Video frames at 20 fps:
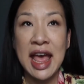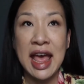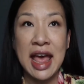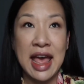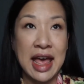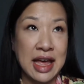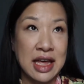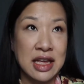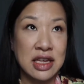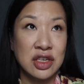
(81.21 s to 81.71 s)

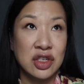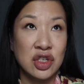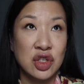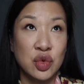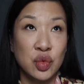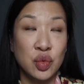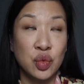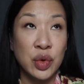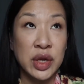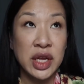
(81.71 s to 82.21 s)
and
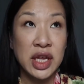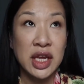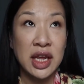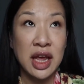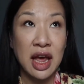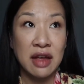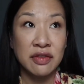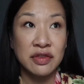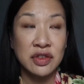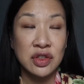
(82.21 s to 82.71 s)
we
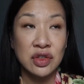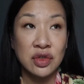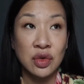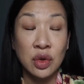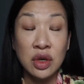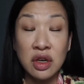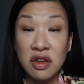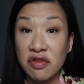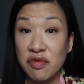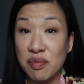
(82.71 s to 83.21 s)
have
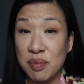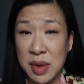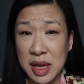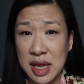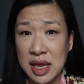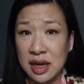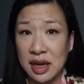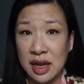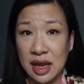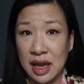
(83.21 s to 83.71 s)
sort of
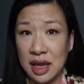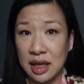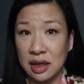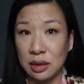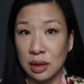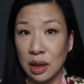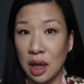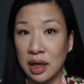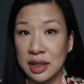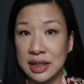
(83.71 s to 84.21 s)
been
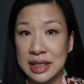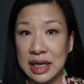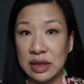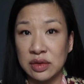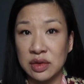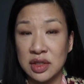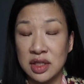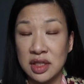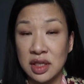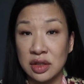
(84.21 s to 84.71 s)
in
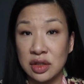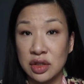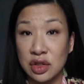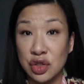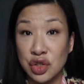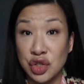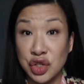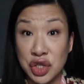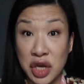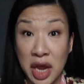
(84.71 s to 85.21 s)
lockdown since
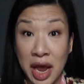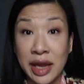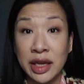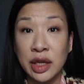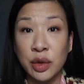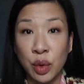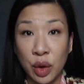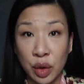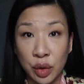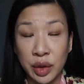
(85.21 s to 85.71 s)

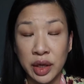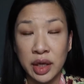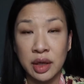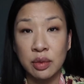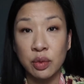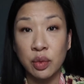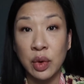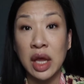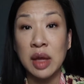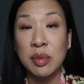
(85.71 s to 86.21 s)
January,
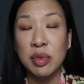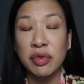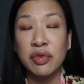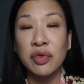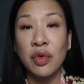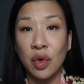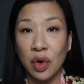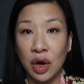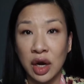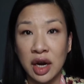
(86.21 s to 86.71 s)
way
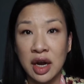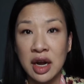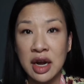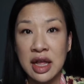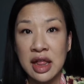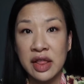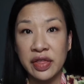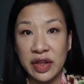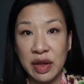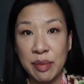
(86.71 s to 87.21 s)
before
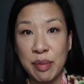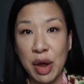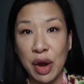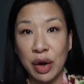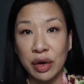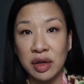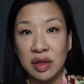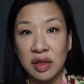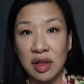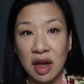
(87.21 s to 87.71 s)
the
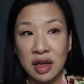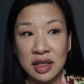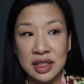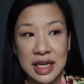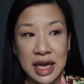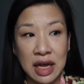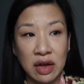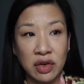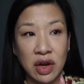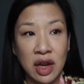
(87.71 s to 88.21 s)
American
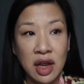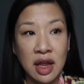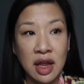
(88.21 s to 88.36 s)
lockdown,